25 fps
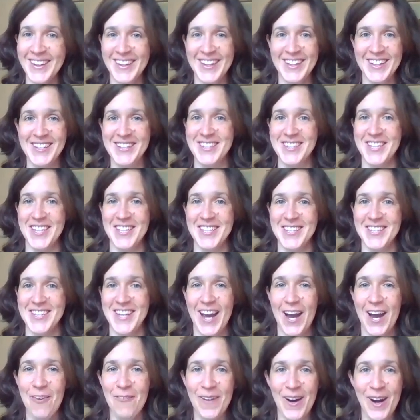It's just
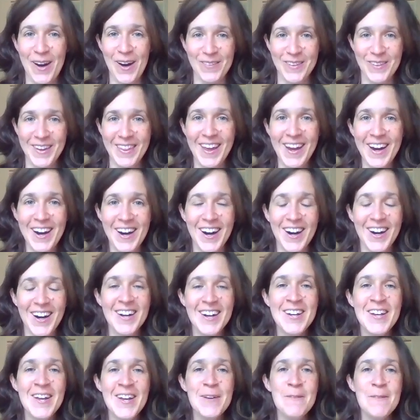not why we're there.
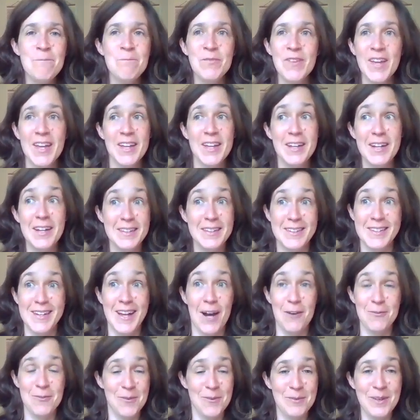And it's
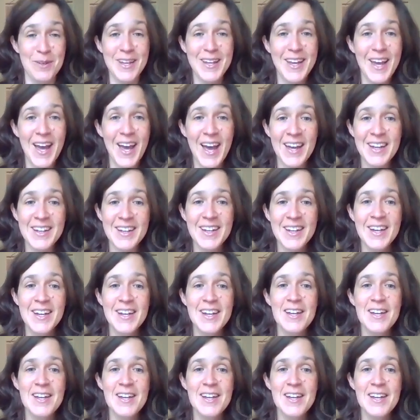not what we get.